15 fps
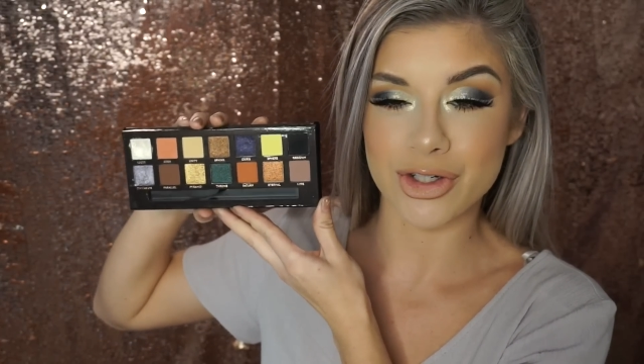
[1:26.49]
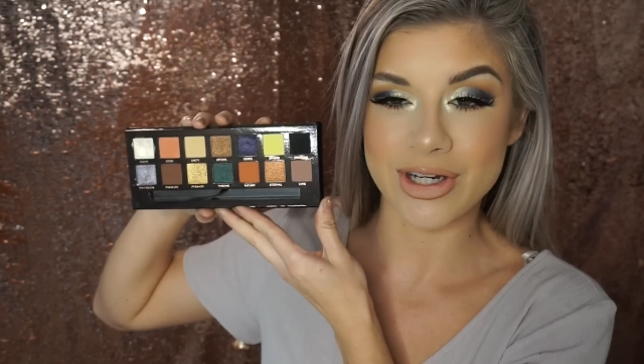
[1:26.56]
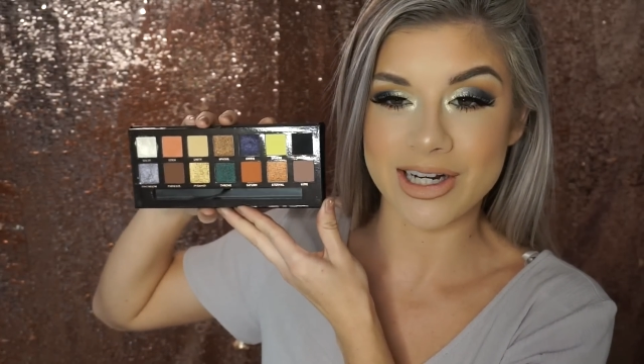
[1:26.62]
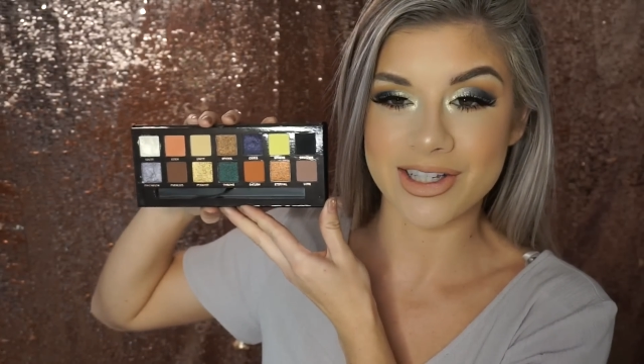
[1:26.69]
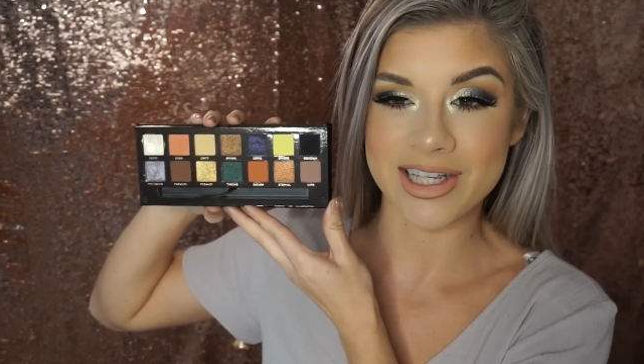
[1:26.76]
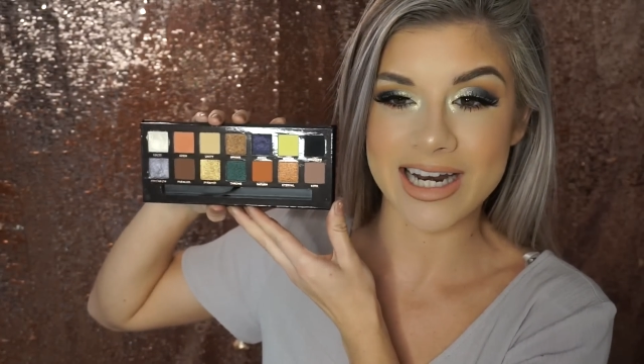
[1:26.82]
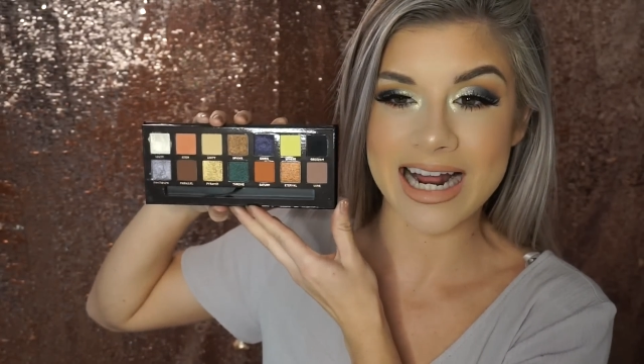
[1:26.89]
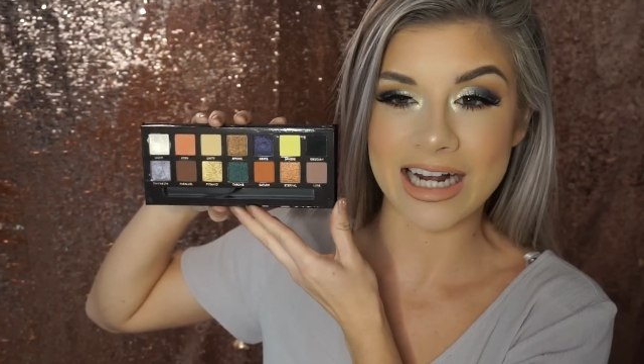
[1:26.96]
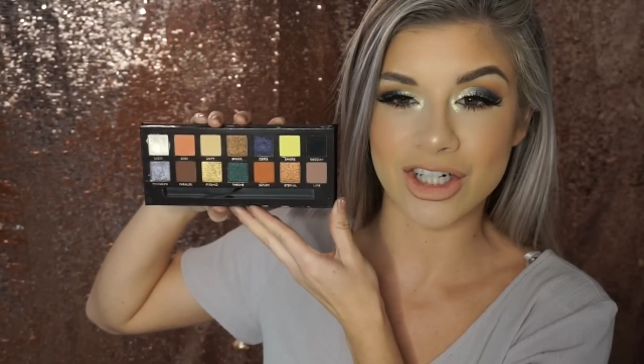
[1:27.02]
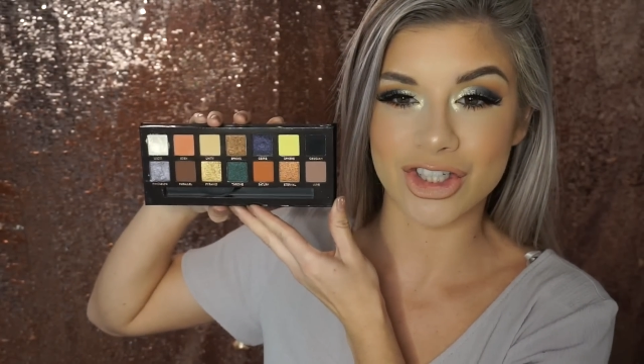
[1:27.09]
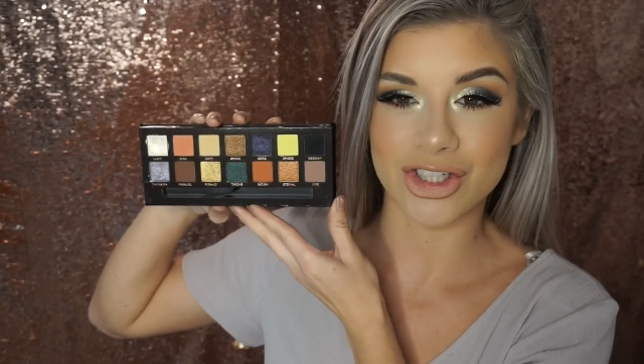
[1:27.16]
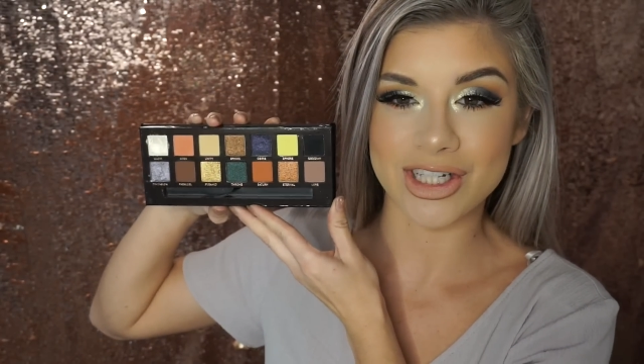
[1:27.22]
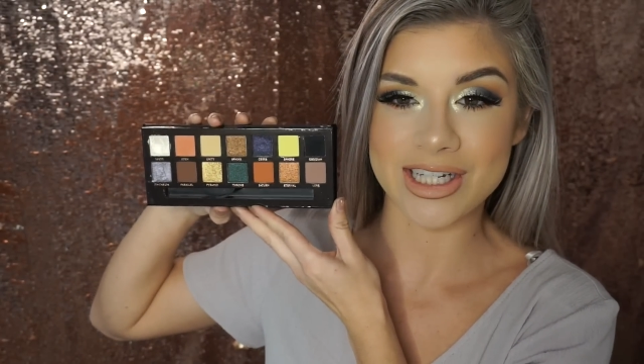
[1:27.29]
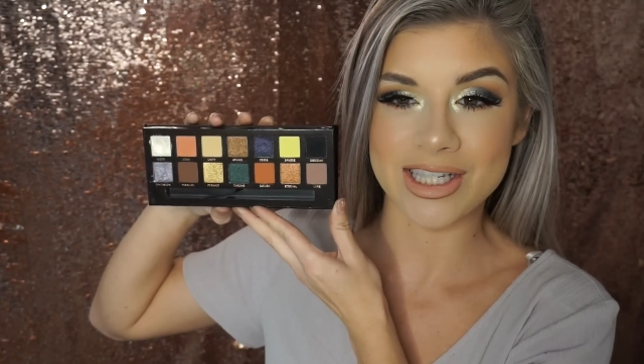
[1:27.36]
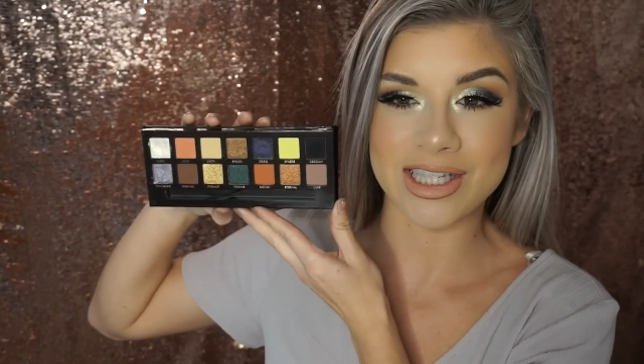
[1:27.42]
so you guys can
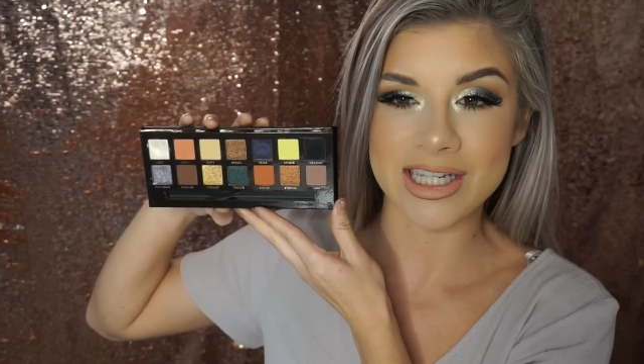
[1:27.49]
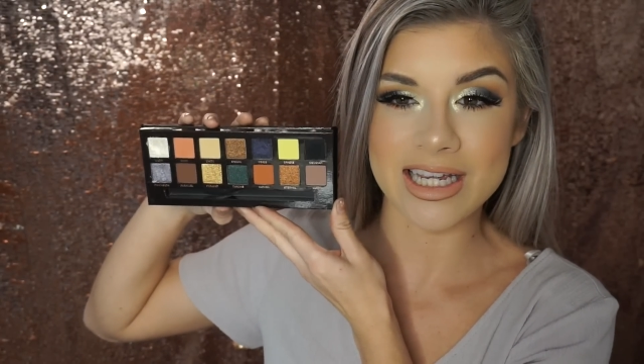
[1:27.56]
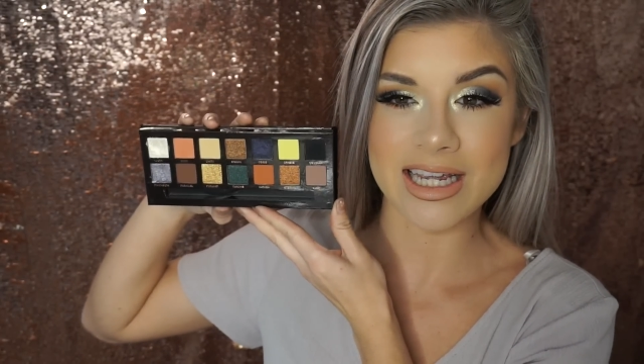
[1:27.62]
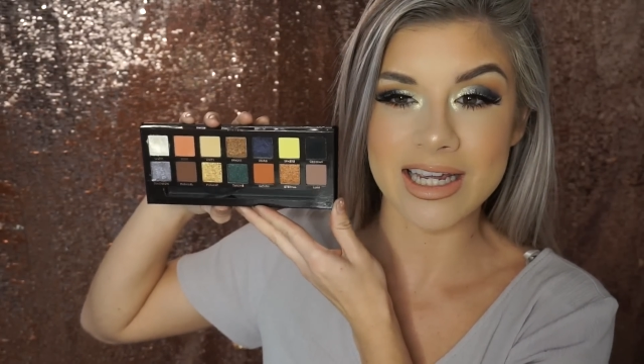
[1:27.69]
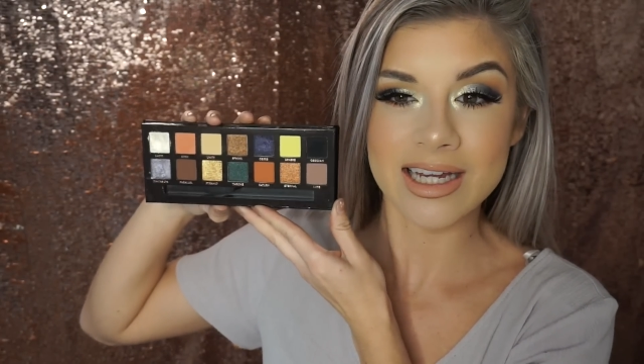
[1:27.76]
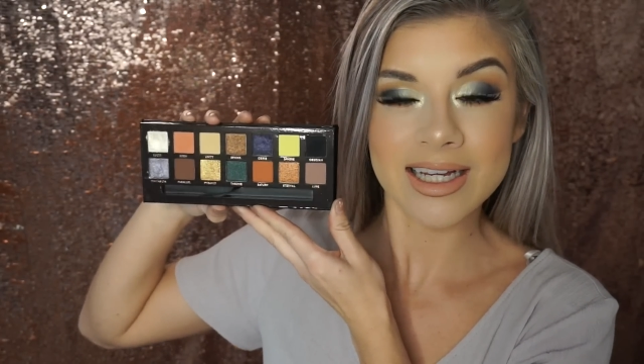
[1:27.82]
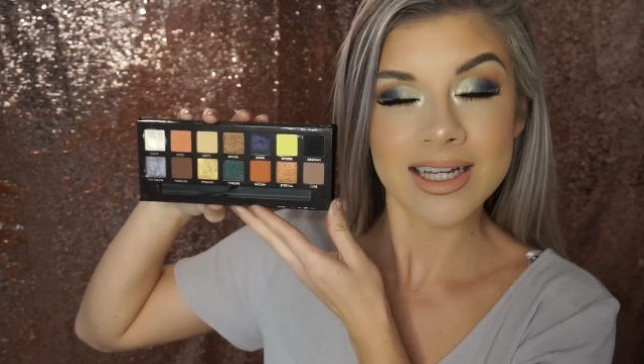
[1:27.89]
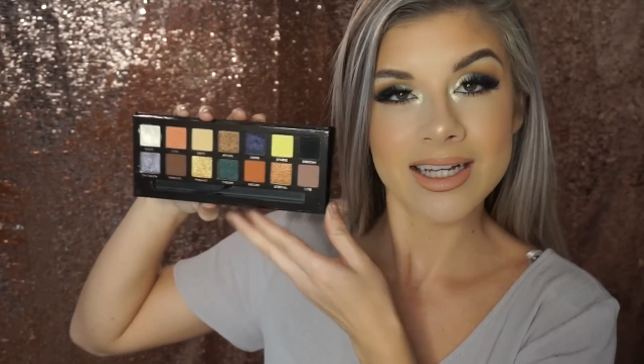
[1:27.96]
actually see.